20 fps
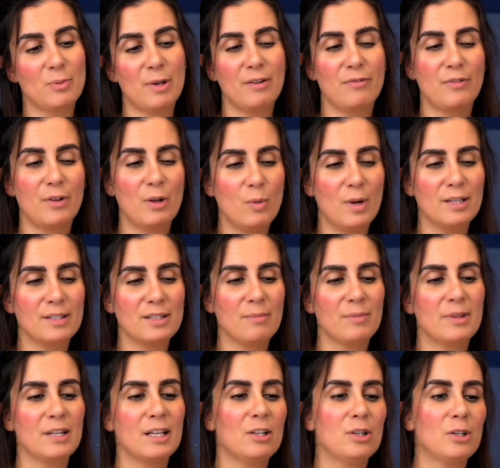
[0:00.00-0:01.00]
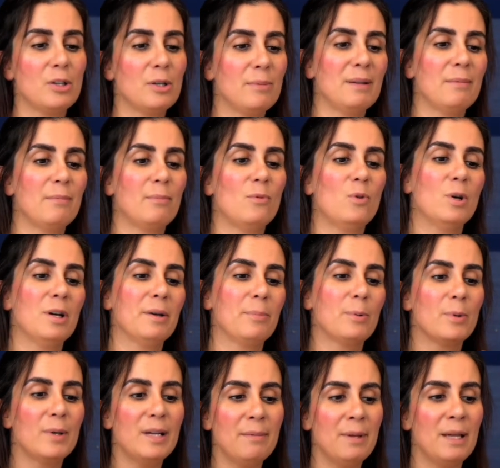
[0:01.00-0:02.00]
But if you want something a little bit more
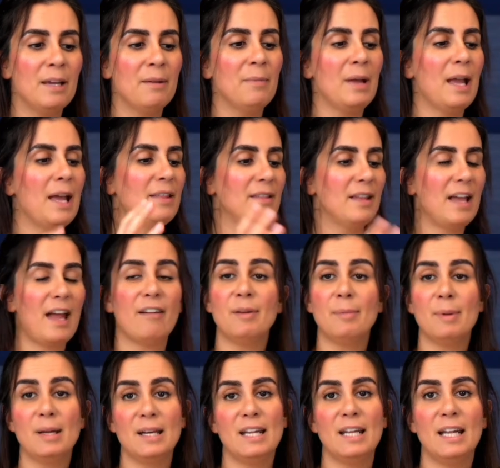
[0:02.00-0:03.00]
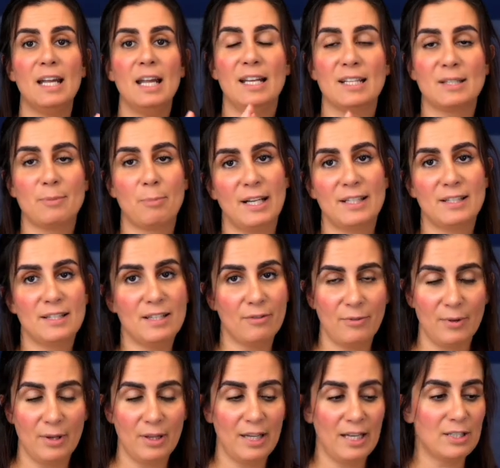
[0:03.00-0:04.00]
premium, and everybody is priced
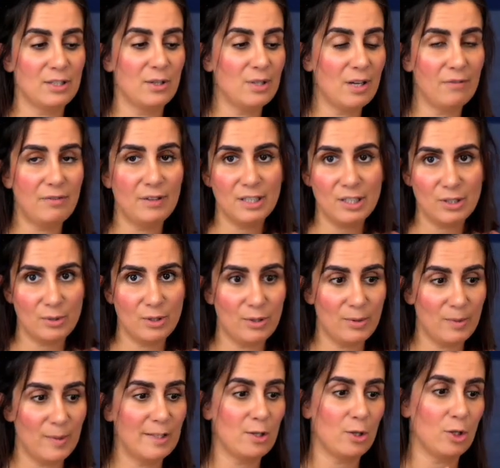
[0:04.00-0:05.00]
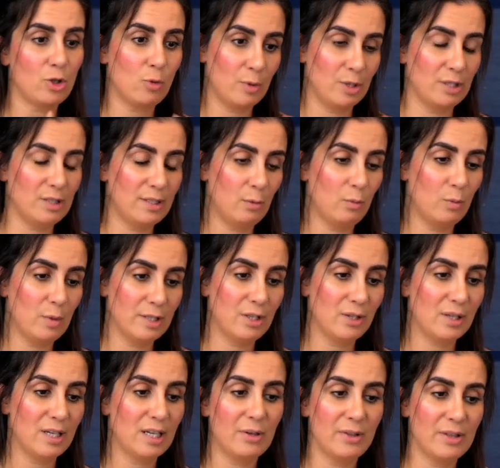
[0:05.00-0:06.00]
differently, so definitely do your research once
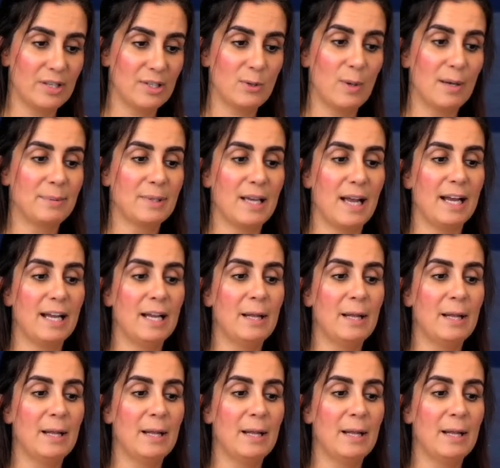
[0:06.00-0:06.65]
you get on this website.